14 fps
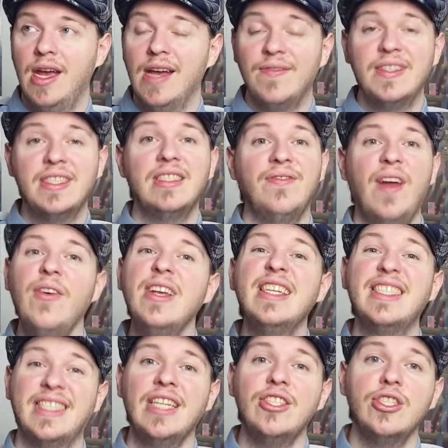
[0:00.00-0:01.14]
This is a very
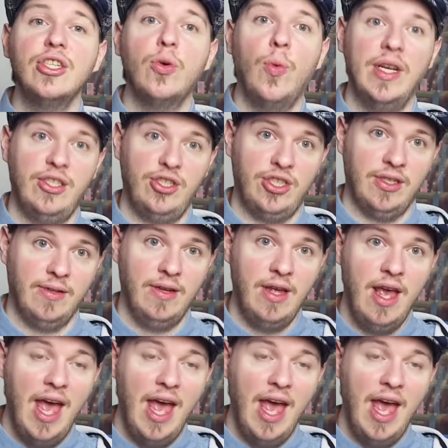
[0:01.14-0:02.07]
essential question.